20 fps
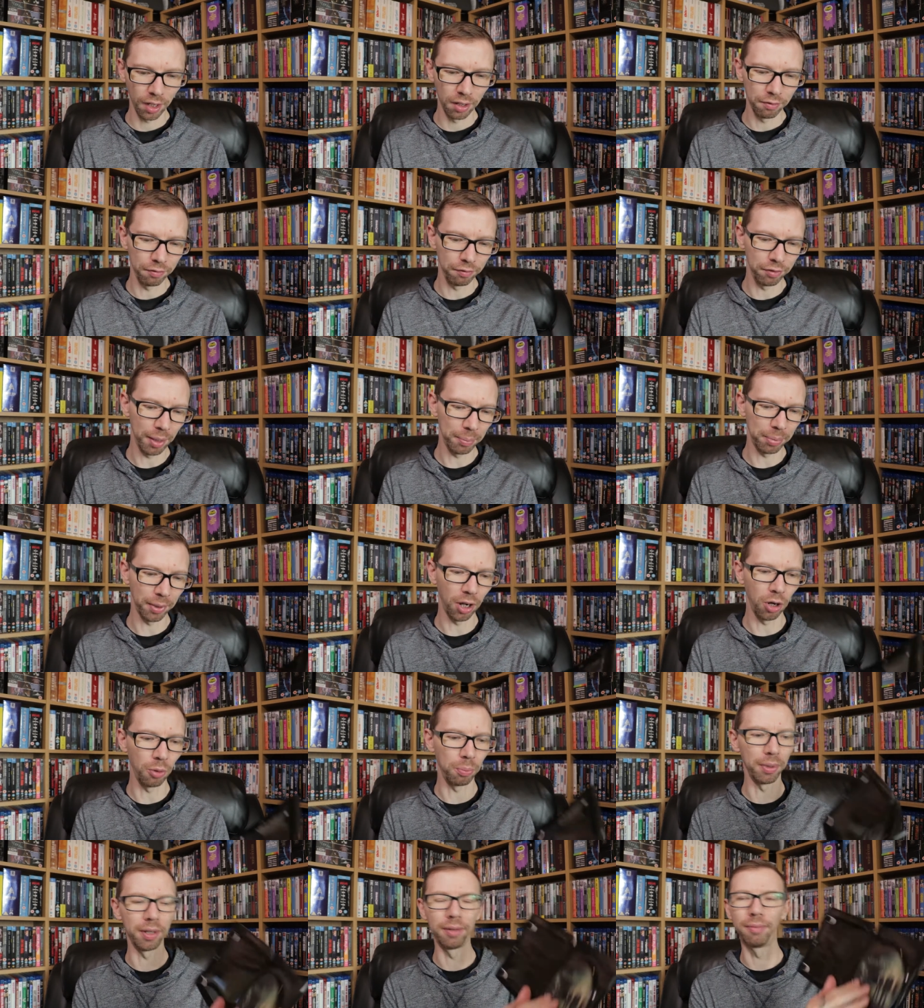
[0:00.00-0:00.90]
Flip it
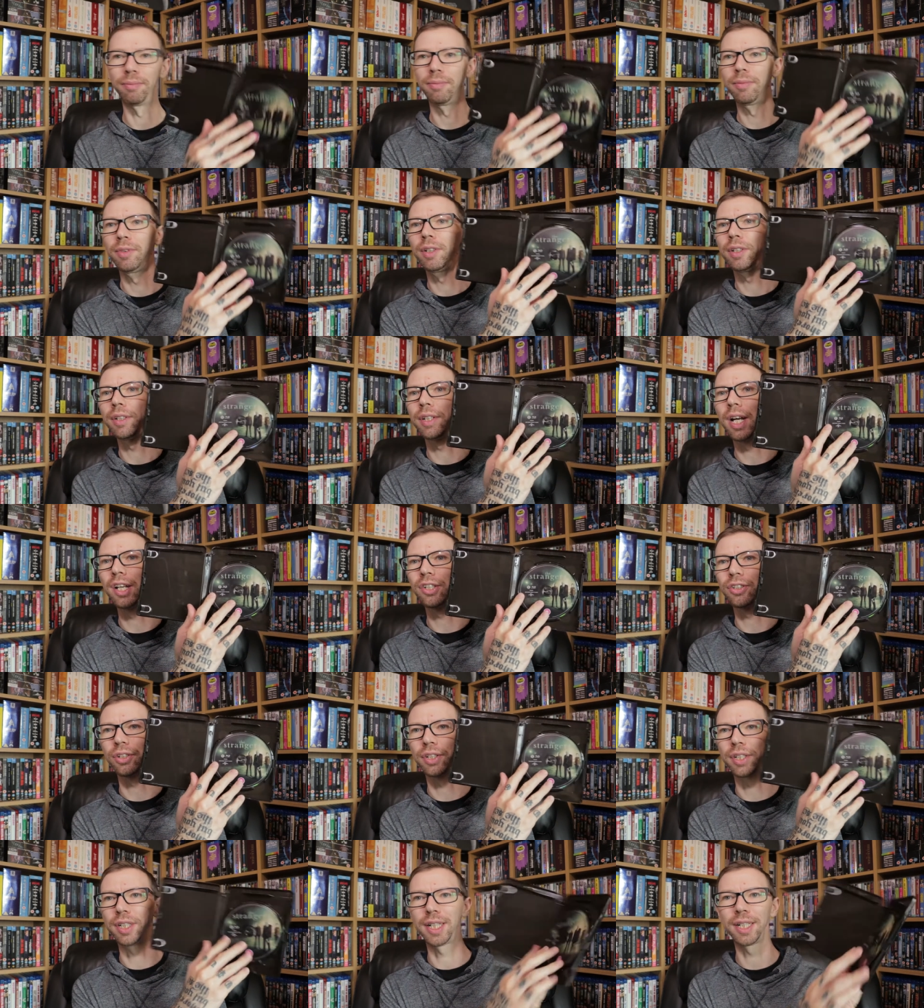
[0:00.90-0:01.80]
open. There's
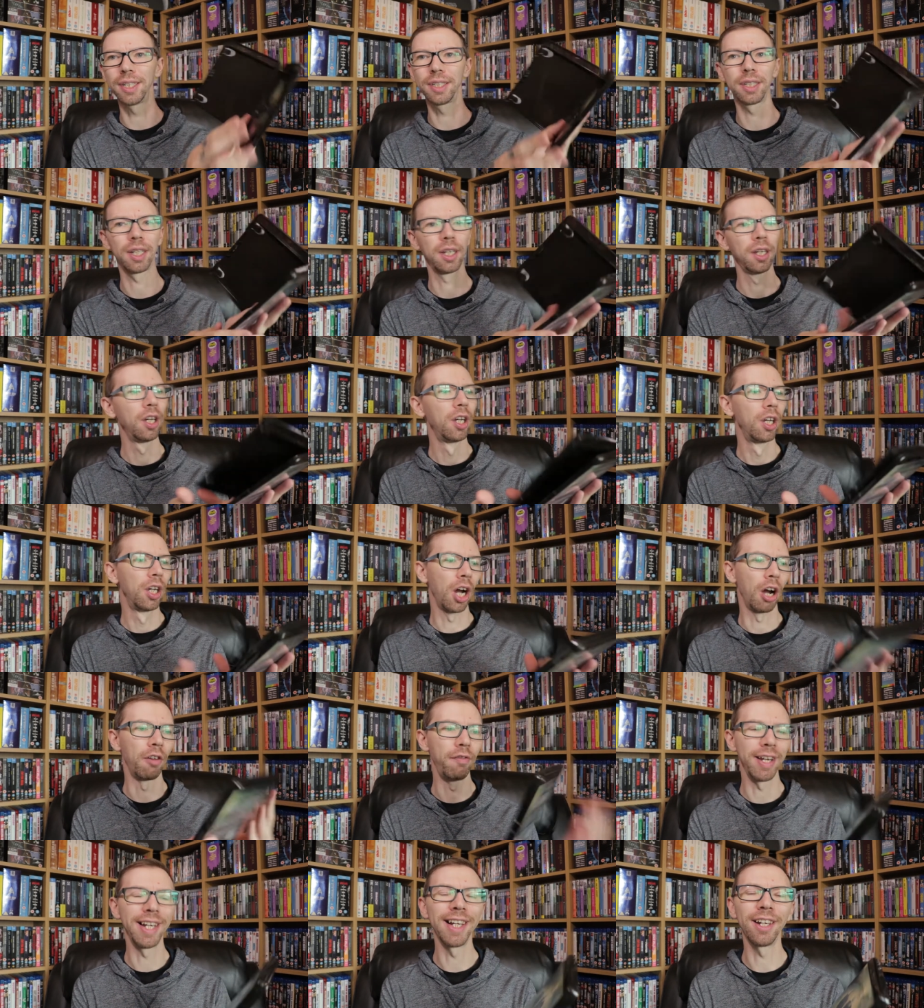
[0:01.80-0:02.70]
your disc.
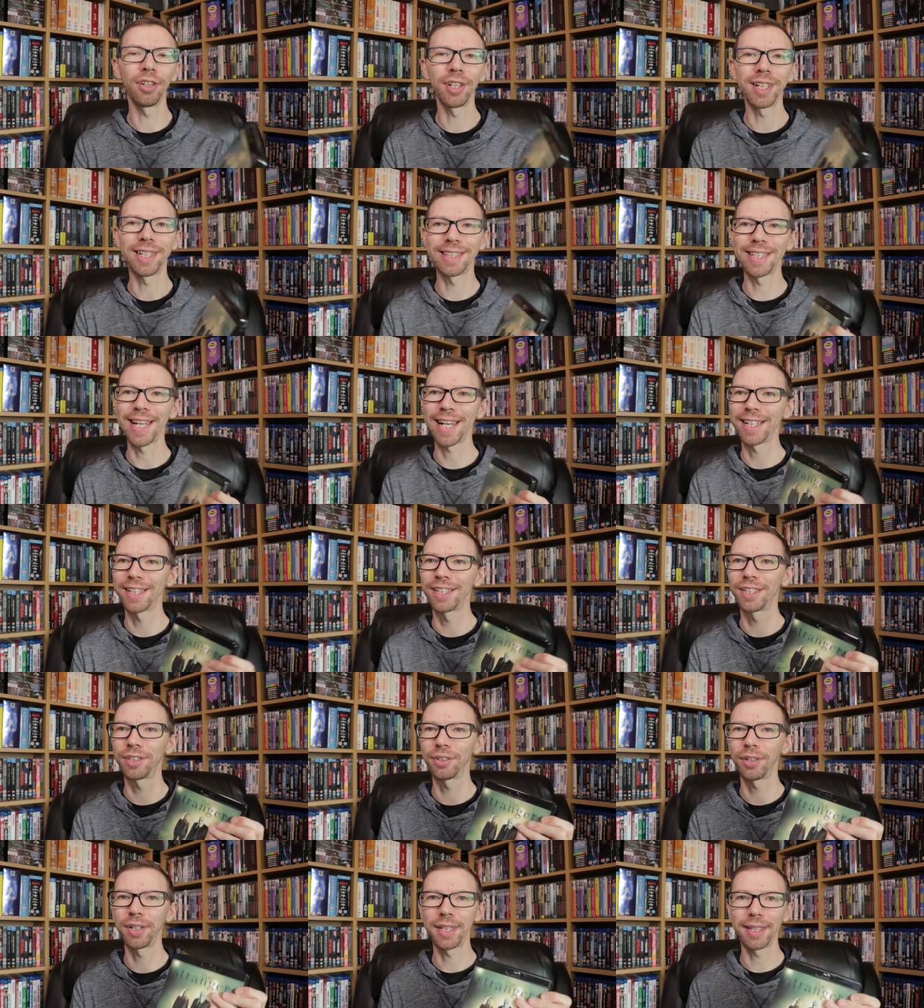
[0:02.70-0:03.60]
I really like Second
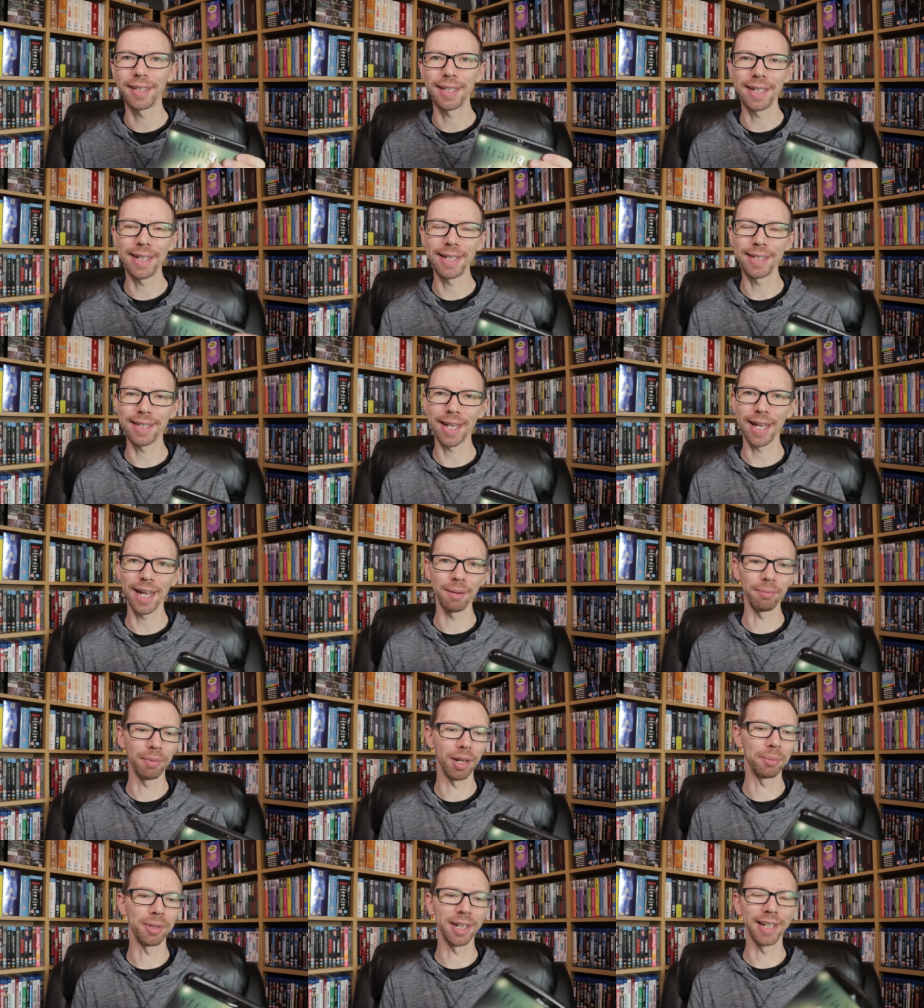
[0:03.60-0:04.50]
Sight, these
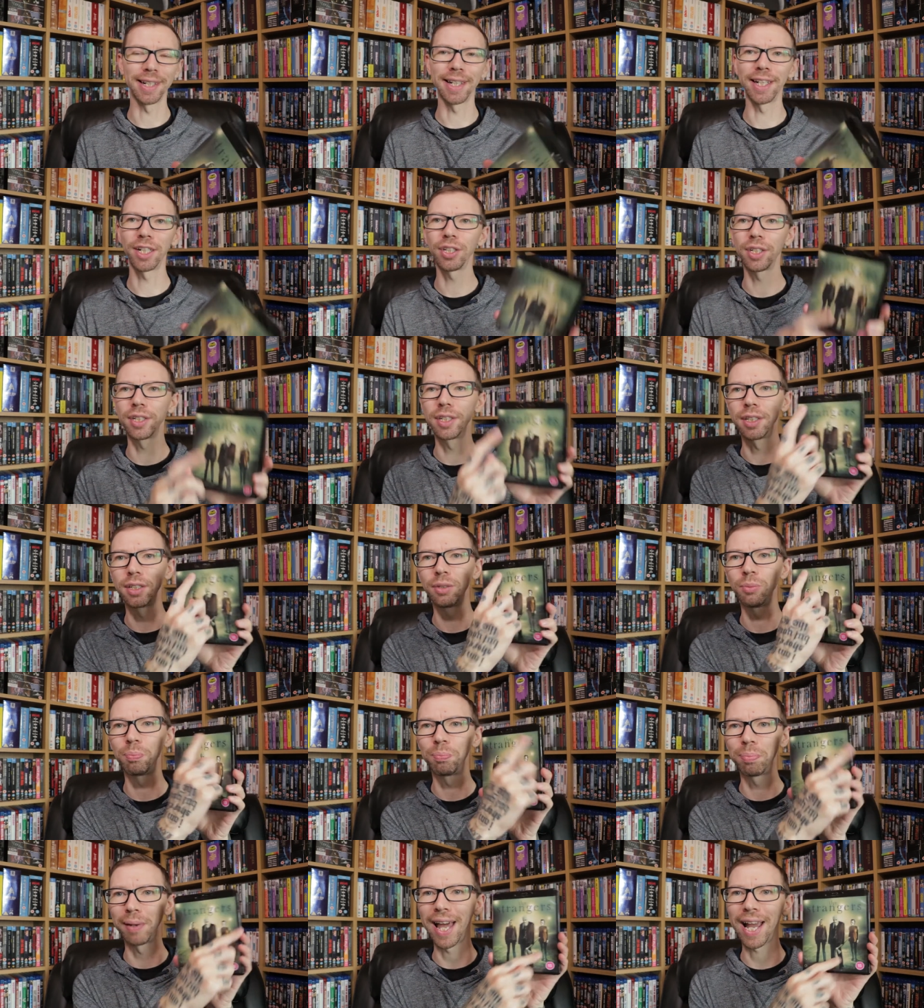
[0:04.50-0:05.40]
limited edition
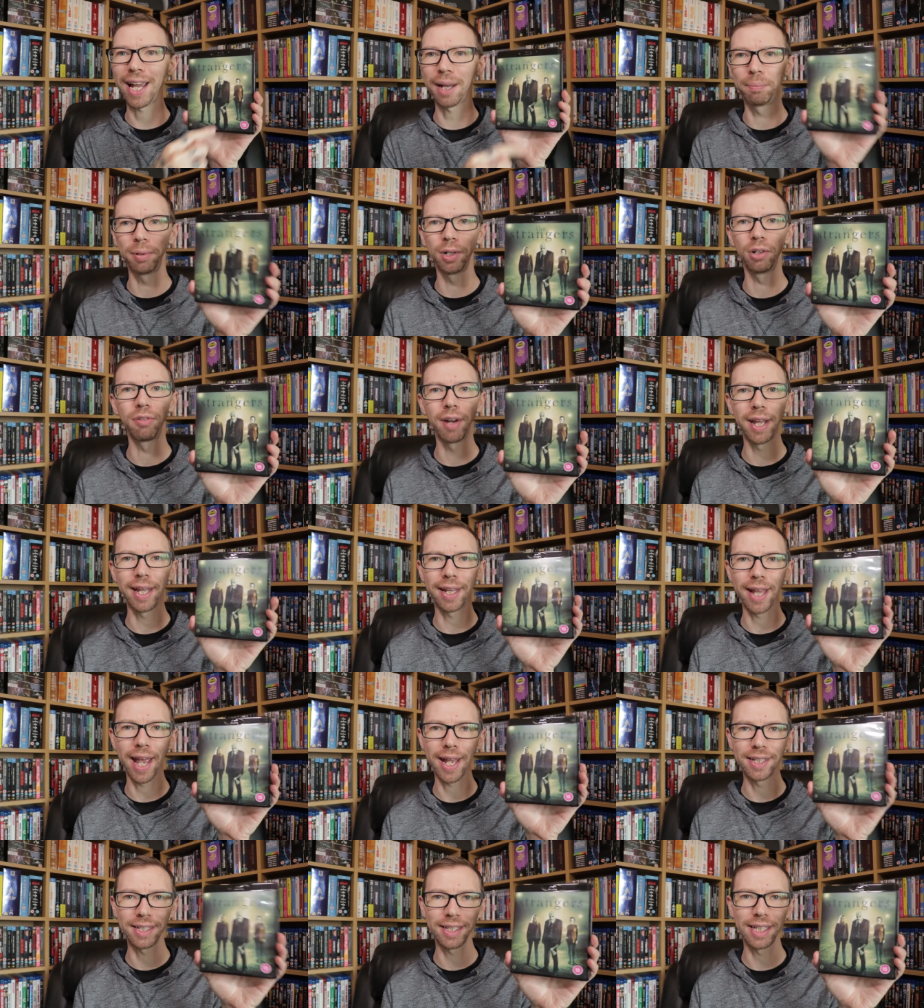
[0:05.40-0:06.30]
black Blu-ray
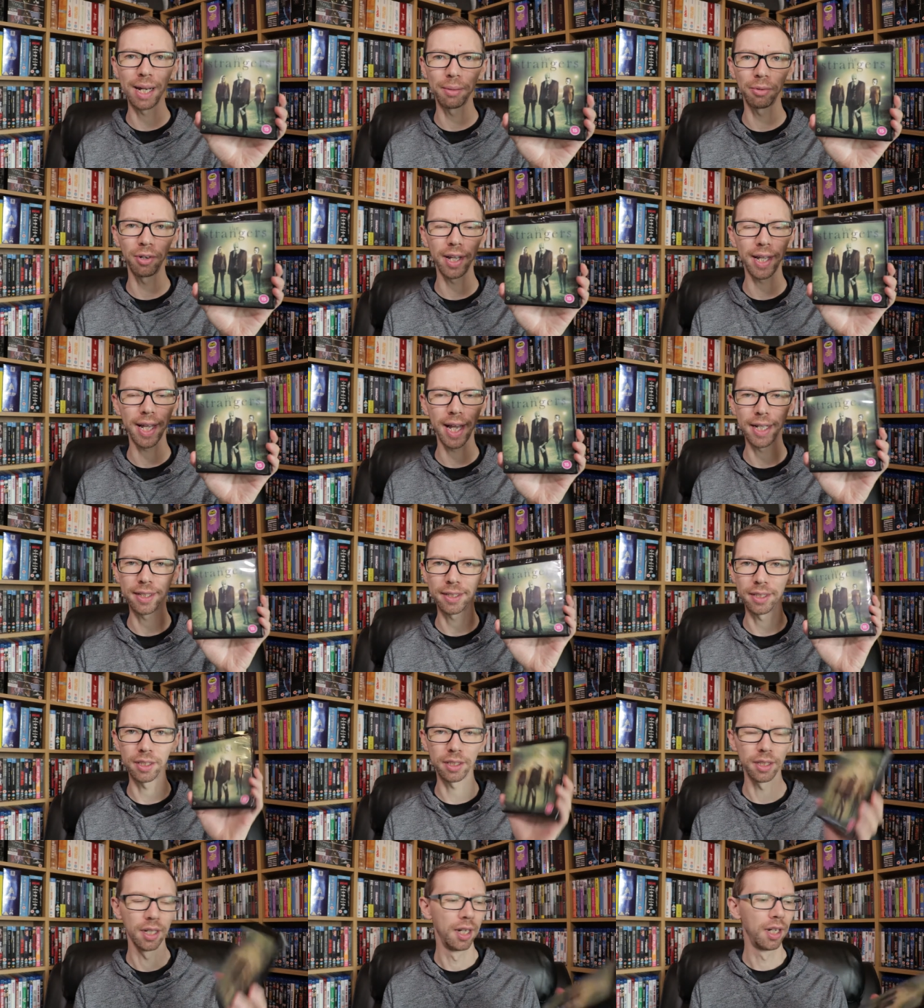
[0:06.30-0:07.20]
case, the MRA
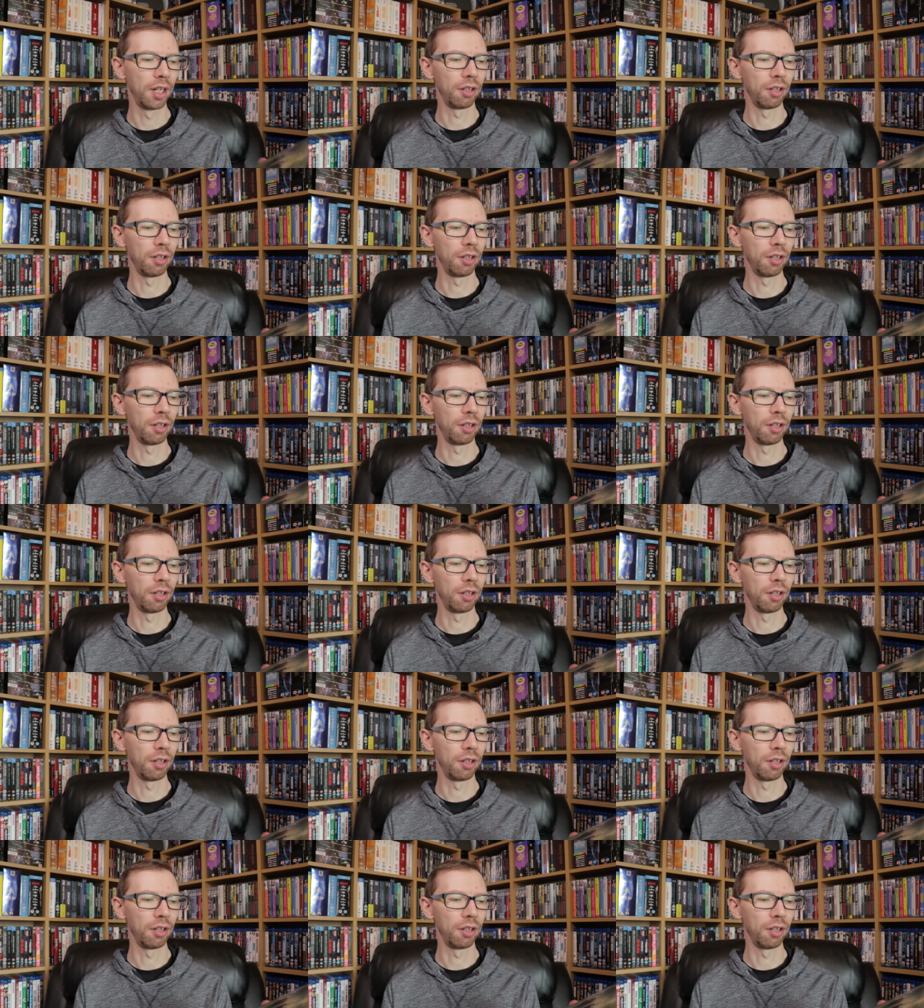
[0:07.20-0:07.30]
cases.